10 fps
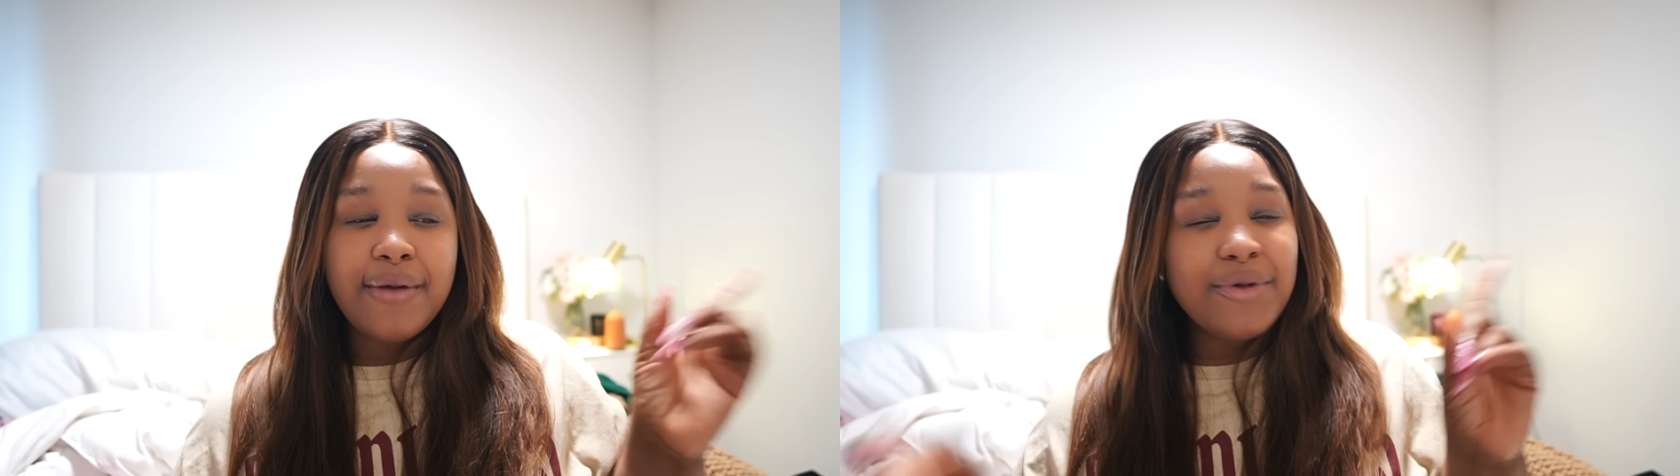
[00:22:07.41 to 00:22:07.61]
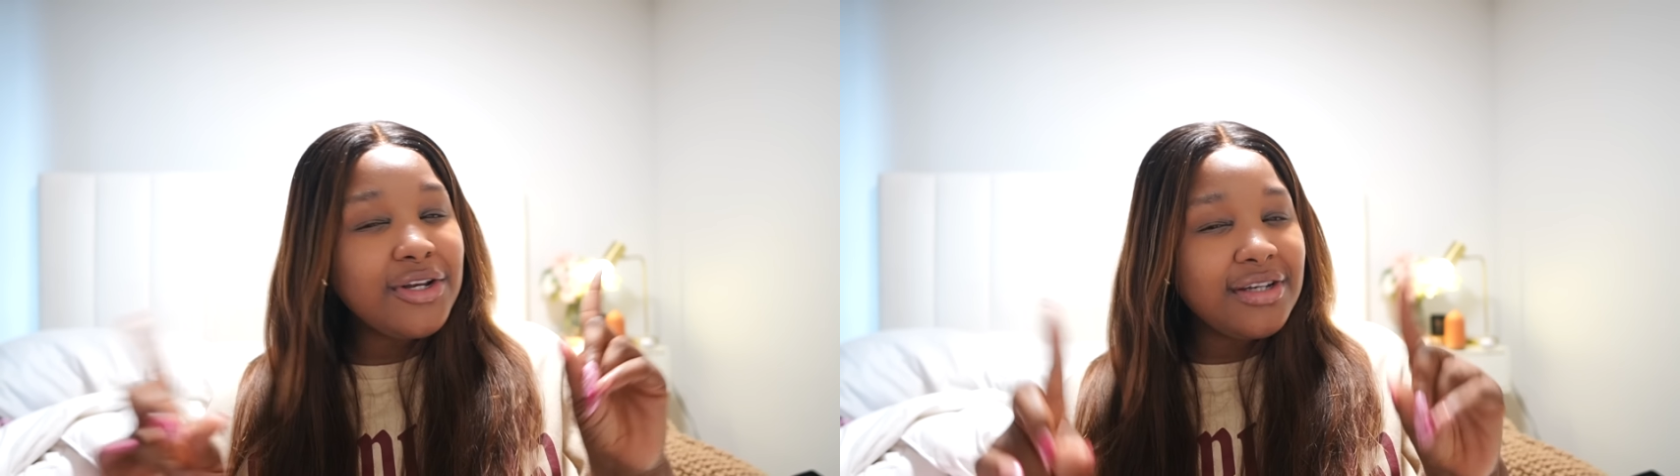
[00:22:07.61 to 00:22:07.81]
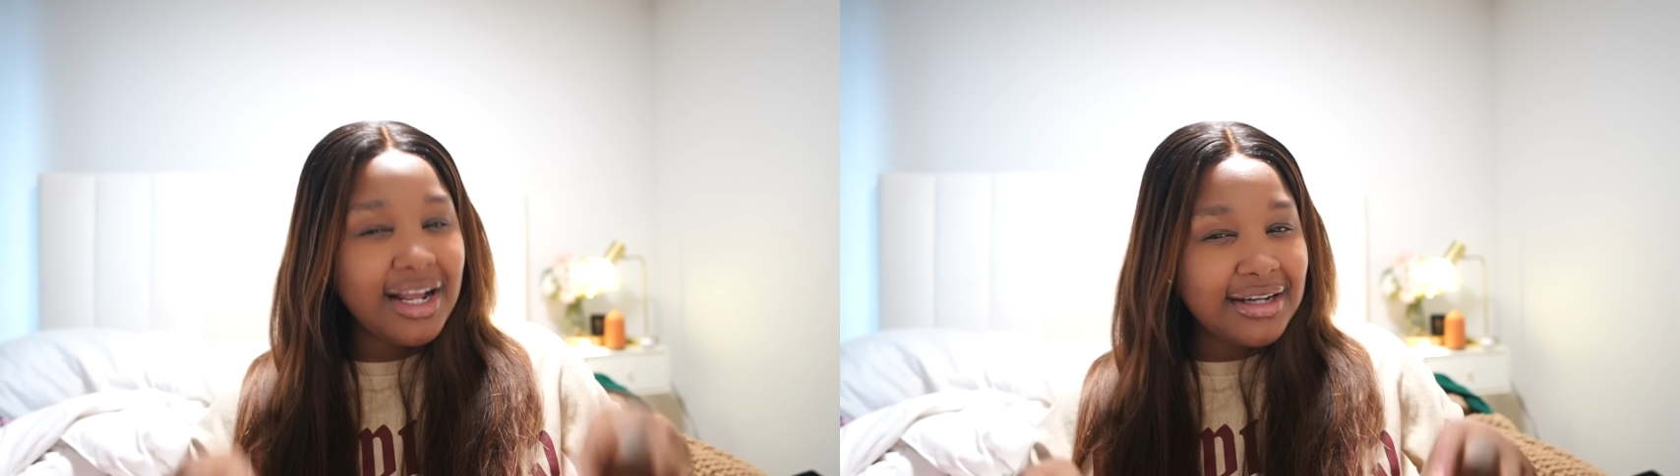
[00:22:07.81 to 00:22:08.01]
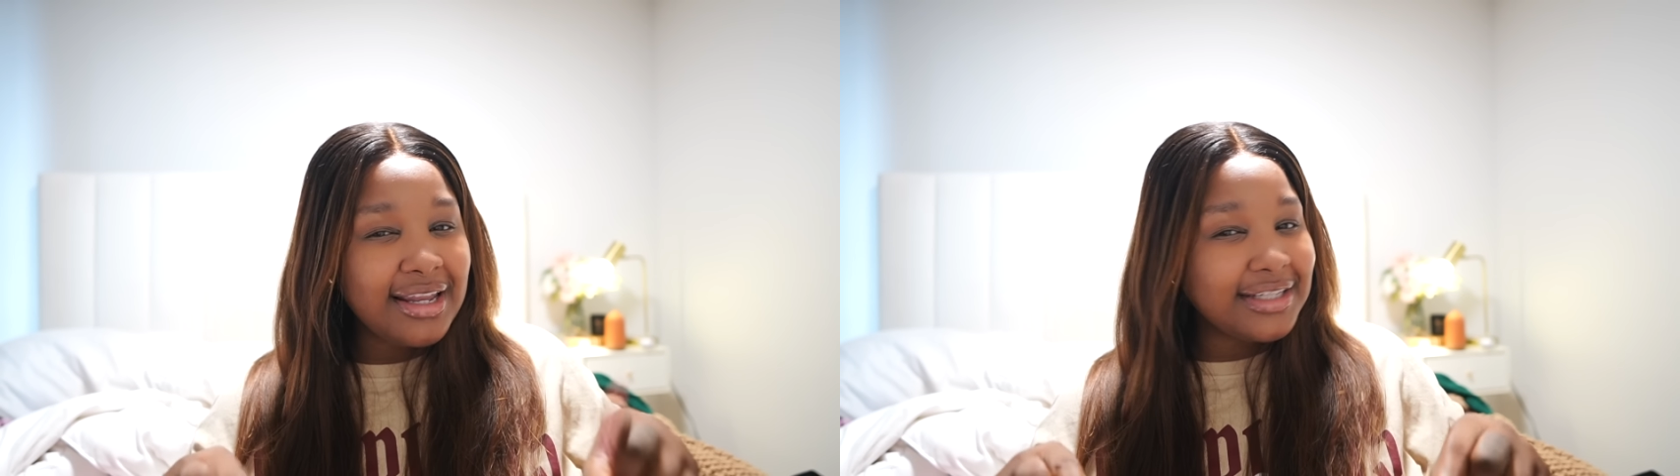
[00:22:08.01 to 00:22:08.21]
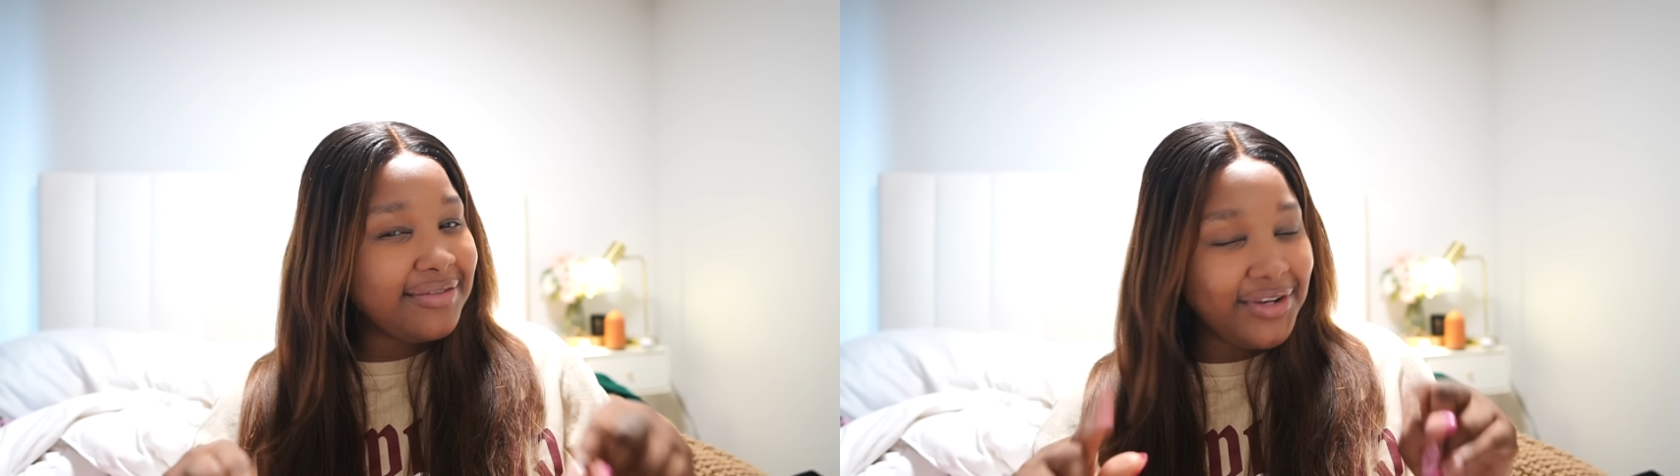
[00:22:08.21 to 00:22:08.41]
but not on
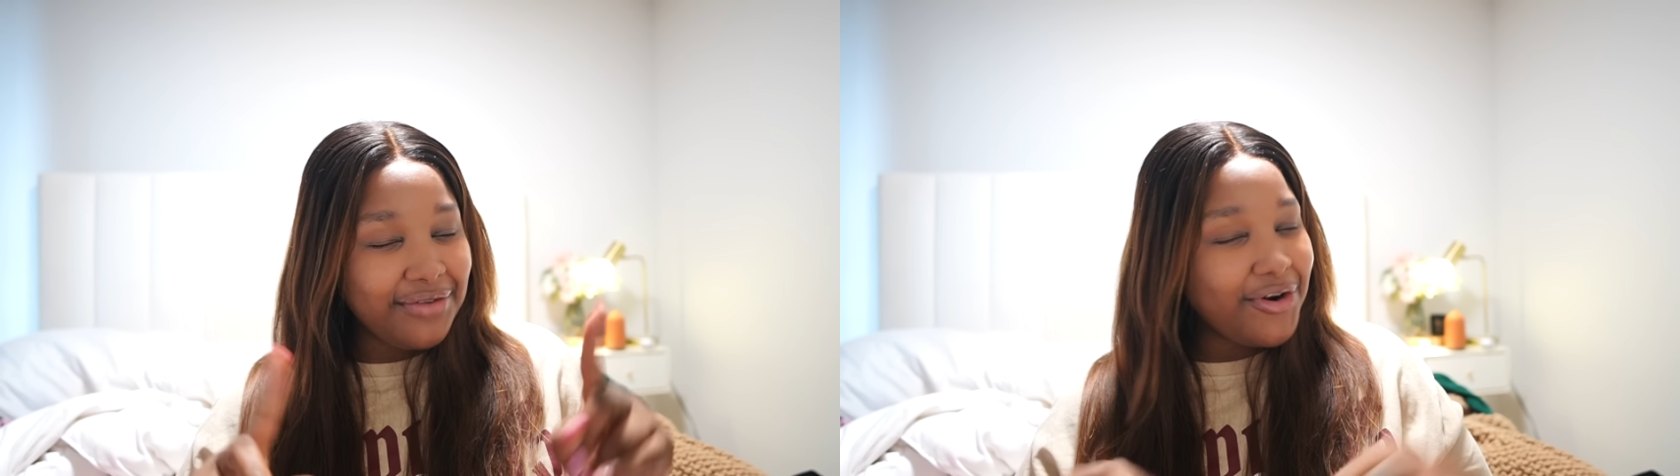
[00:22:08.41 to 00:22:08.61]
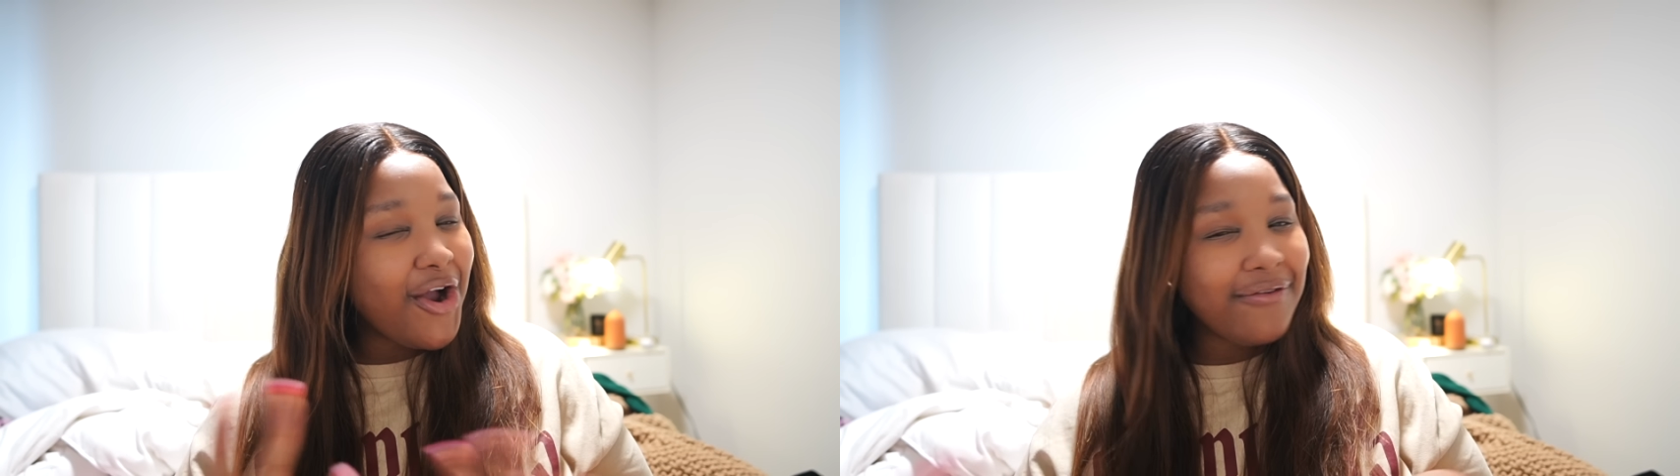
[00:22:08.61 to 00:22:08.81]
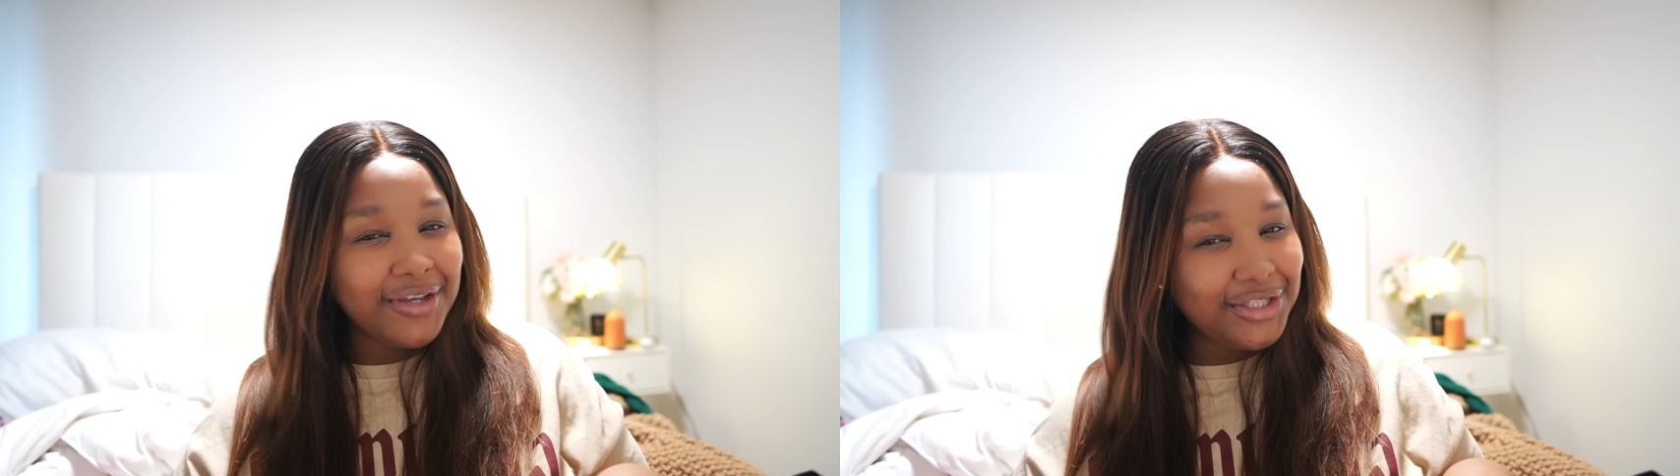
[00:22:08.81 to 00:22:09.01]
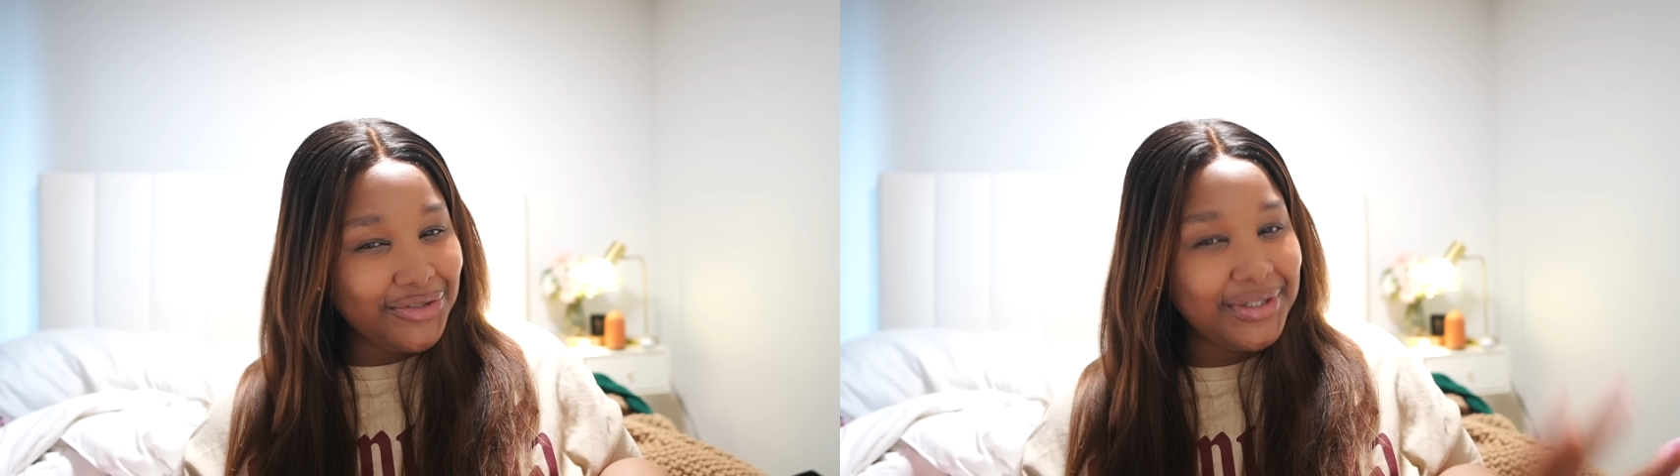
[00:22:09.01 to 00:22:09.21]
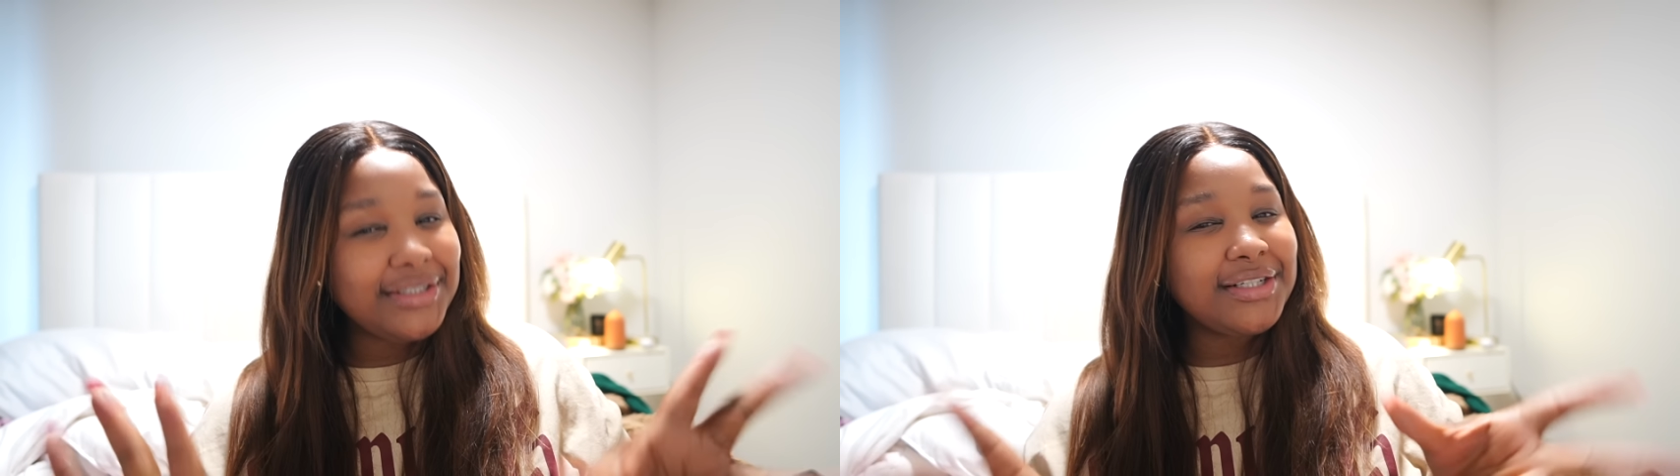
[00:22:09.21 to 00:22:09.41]
this video for obvious
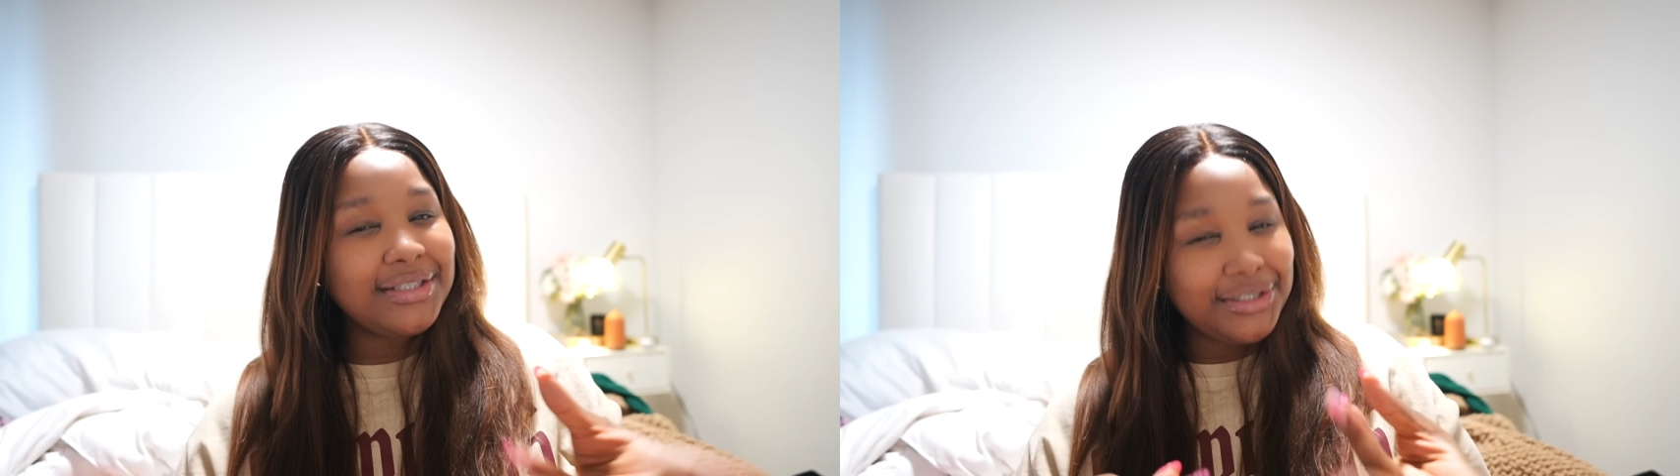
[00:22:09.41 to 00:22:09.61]
reasons,